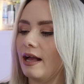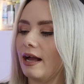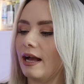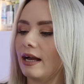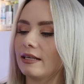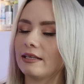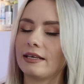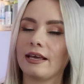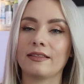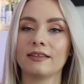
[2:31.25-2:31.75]

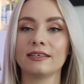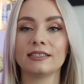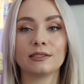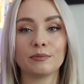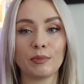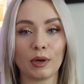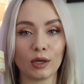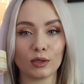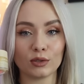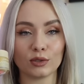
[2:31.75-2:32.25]
and yeah, this
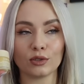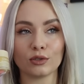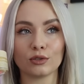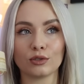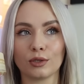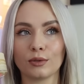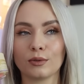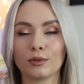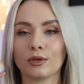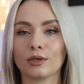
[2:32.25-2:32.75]
smells
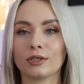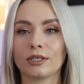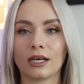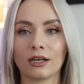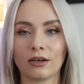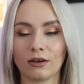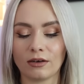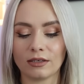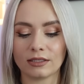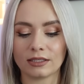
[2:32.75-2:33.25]
so good,
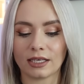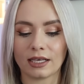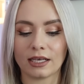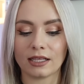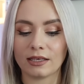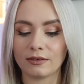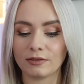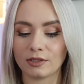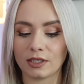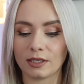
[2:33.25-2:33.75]
and honestly, it
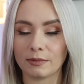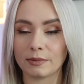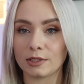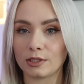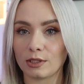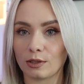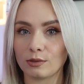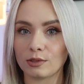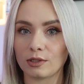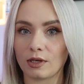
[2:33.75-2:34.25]
leaves your lips
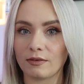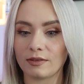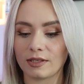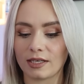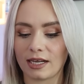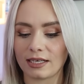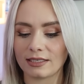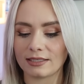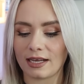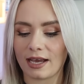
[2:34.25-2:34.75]
so soft
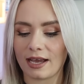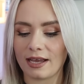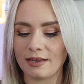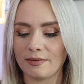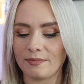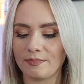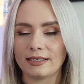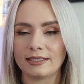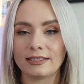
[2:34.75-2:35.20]
the next day.